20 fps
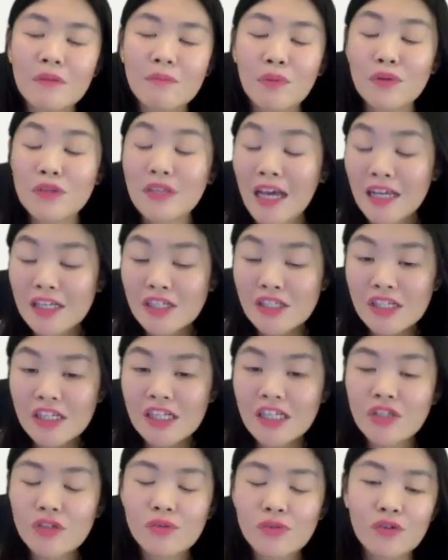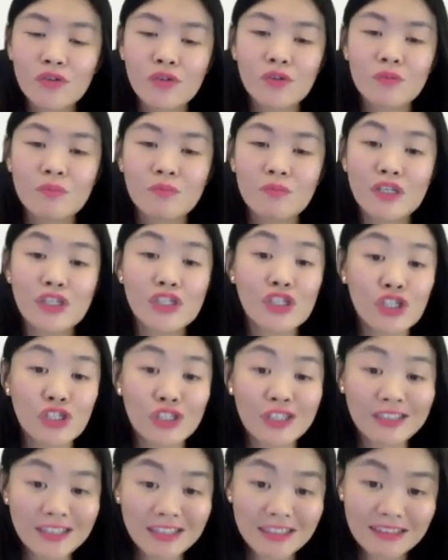potentially you could be
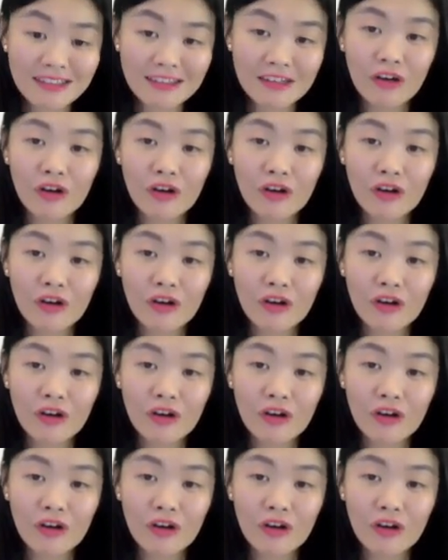cheated